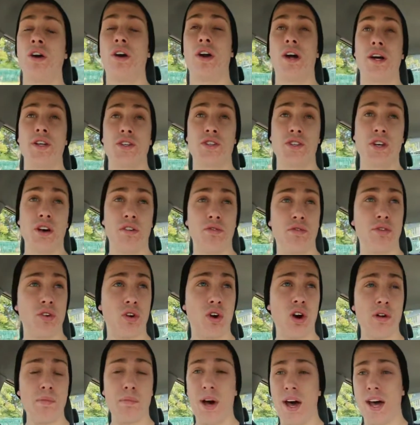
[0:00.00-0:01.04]
Right, so I've
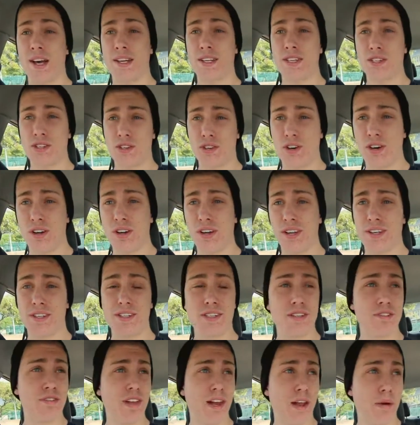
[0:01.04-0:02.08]
forgotten my access card. Let's
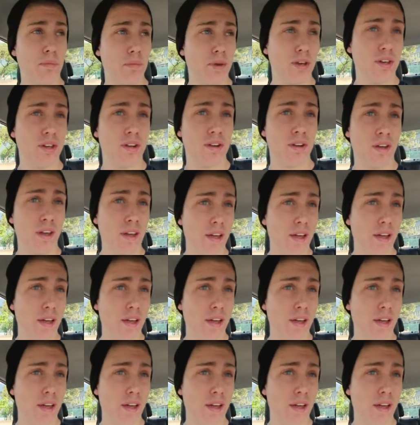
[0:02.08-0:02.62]
see if they let me in.